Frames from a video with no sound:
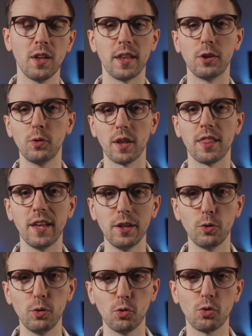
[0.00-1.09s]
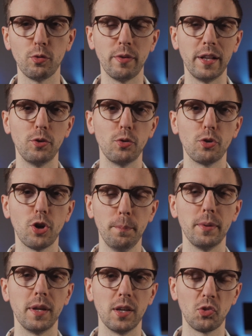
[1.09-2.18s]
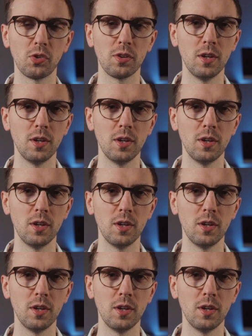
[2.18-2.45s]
that you can then use to value companies.